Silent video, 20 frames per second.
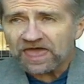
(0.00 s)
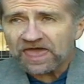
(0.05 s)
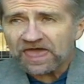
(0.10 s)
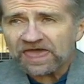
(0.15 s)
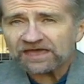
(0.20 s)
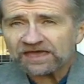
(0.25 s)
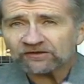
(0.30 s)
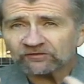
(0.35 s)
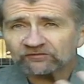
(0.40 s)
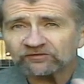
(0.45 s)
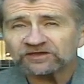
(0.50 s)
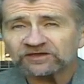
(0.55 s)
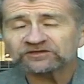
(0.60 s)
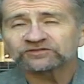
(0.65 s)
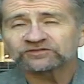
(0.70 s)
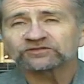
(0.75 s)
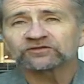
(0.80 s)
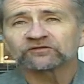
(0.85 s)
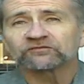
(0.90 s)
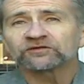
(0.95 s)

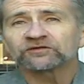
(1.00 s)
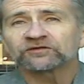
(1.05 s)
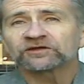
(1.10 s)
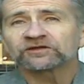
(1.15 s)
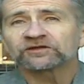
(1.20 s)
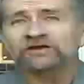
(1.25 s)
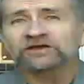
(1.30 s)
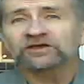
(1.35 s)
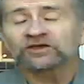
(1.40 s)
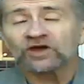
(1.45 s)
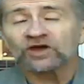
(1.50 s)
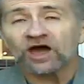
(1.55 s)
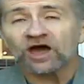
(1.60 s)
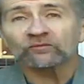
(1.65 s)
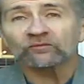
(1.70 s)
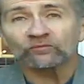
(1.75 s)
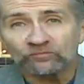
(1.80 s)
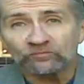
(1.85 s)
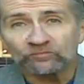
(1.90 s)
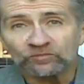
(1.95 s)
aggravation you're feeling,
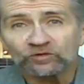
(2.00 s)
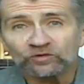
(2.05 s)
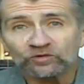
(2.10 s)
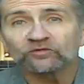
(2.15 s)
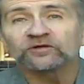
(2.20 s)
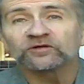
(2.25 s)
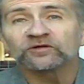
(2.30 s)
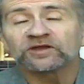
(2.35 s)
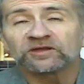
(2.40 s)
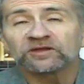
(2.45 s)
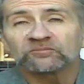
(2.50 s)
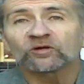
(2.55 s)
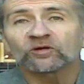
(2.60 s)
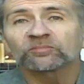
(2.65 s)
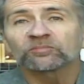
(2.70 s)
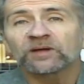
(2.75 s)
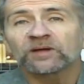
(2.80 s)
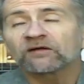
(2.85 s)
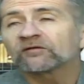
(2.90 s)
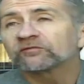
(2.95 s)
God will move in a more
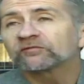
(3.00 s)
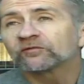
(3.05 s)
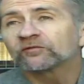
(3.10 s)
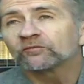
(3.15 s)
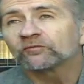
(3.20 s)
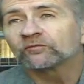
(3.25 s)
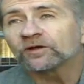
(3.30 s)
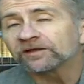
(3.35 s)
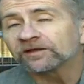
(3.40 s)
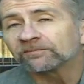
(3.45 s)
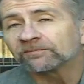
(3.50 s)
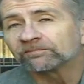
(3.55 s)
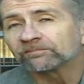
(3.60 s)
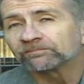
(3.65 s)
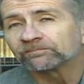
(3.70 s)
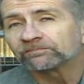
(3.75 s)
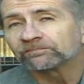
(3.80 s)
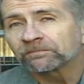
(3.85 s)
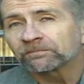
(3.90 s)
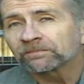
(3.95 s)
powerful way.
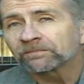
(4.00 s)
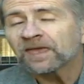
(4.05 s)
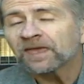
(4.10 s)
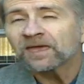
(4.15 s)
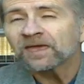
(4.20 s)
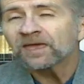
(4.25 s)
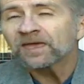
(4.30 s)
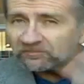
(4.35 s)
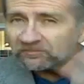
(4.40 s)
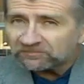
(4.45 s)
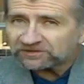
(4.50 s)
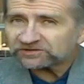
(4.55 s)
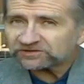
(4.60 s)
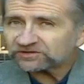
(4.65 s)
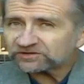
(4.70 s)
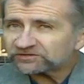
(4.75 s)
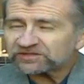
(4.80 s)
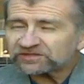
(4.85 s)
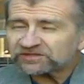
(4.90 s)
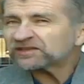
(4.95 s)
But
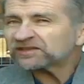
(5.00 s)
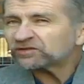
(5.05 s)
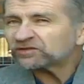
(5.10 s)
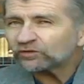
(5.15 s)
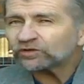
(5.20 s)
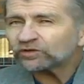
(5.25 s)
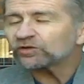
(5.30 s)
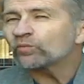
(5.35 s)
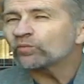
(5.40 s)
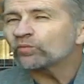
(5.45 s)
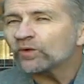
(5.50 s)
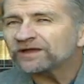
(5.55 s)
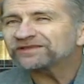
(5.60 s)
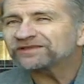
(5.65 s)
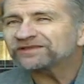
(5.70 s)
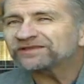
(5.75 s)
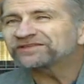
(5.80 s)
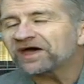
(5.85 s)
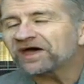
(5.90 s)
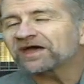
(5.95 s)
you see, that's only one
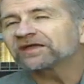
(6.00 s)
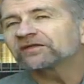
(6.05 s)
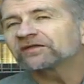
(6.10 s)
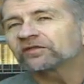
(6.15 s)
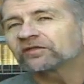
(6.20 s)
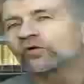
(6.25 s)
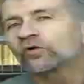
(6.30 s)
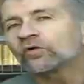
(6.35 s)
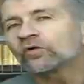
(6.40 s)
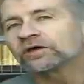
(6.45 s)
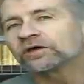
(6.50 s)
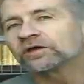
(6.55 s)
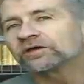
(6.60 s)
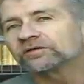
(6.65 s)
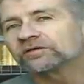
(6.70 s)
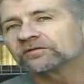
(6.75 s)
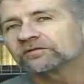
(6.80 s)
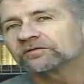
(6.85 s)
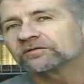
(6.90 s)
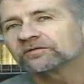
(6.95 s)
side of the coin.
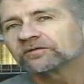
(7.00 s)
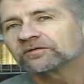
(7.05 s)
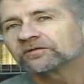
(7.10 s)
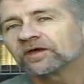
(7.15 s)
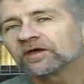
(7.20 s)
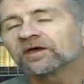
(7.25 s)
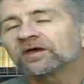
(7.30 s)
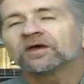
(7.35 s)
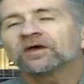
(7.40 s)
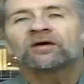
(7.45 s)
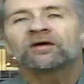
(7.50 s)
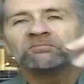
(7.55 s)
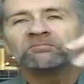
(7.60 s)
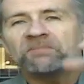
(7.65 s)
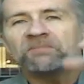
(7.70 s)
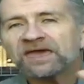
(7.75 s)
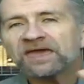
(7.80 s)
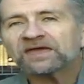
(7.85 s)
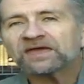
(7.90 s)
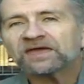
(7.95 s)

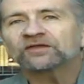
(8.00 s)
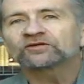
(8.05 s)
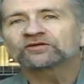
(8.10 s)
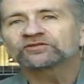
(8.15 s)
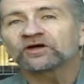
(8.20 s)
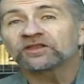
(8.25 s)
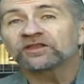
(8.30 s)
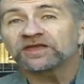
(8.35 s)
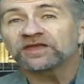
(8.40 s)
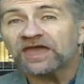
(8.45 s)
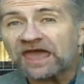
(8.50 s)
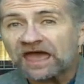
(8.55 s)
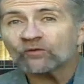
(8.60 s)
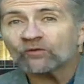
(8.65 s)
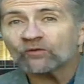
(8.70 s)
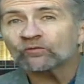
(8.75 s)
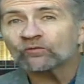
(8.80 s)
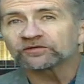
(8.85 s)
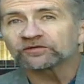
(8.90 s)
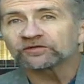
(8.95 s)
Man looks on the
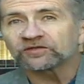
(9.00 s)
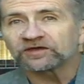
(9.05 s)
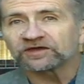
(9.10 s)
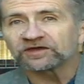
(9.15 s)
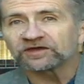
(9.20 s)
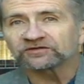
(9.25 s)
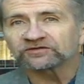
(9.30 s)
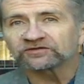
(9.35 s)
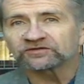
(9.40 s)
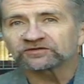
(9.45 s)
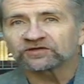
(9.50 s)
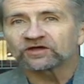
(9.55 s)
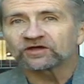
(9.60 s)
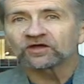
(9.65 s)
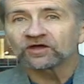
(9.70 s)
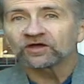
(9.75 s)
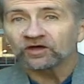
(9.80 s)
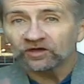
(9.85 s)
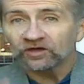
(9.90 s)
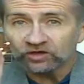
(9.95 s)
outward things.
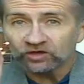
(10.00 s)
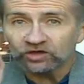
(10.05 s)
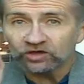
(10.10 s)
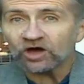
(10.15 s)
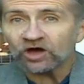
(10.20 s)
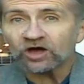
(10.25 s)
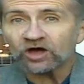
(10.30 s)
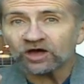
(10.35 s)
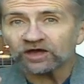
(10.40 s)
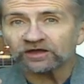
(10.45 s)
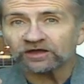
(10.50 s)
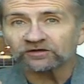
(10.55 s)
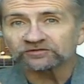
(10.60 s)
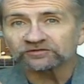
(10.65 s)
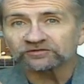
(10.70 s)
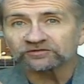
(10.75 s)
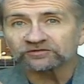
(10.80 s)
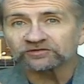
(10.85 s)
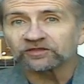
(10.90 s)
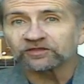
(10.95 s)
God
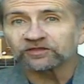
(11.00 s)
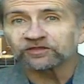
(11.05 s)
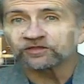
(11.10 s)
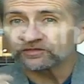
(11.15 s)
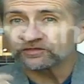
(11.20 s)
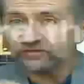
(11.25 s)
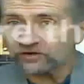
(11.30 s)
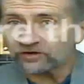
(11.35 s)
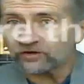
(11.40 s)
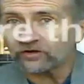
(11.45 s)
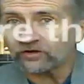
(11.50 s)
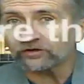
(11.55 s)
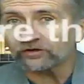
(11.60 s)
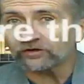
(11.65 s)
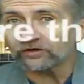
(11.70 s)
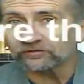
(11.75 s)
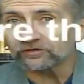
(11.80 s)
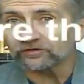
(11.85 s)
looks on the heart.